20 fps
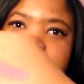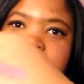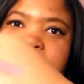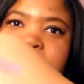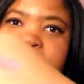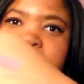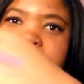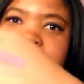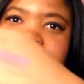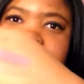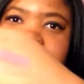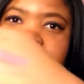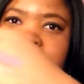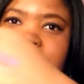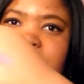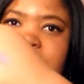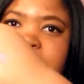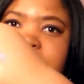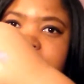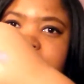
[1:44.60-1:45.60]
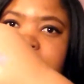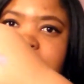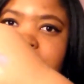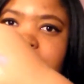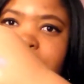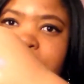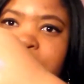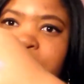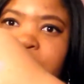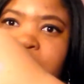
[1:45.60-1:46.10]
to be wearing the shade. It's
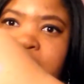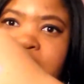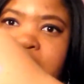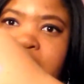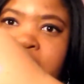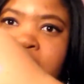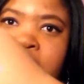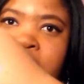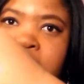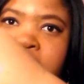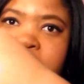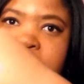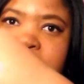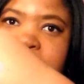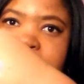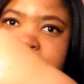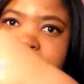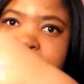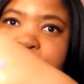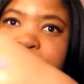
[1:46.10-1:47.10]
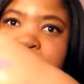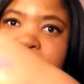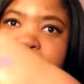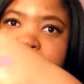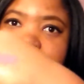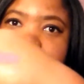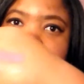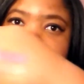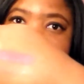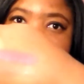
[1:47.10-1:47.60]
this one right here that's
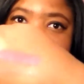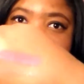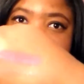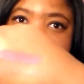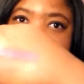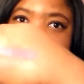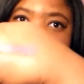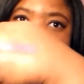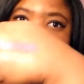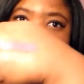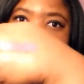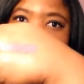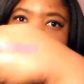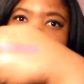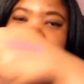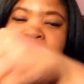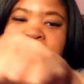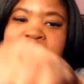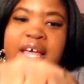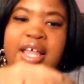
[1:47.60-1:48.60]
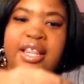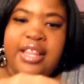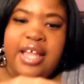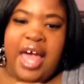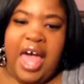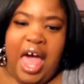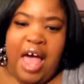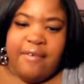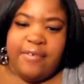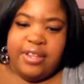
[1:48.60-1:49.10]
below it. They
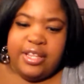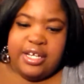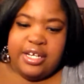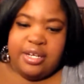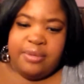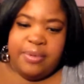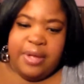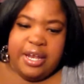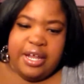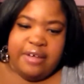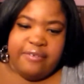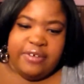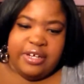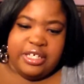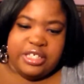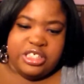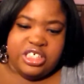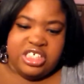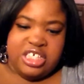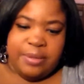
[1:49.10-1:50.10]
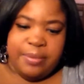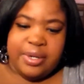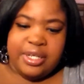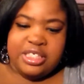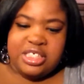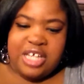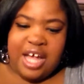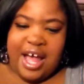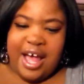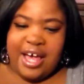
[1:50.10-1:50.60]
have a little bit of a shimmer
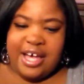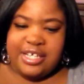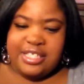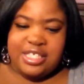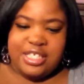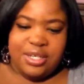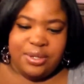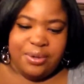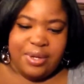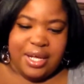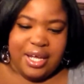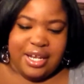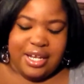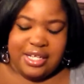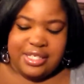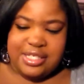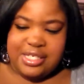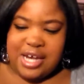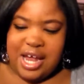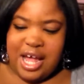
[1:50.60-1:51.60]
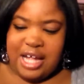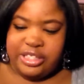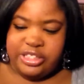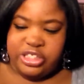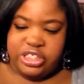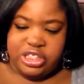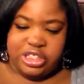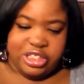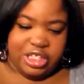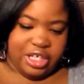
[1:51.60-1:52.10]
shine to it. It's not
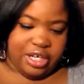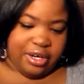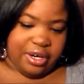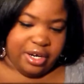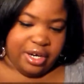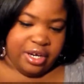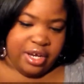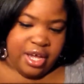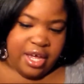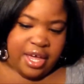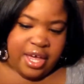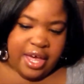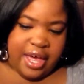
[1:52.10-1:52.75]
sheer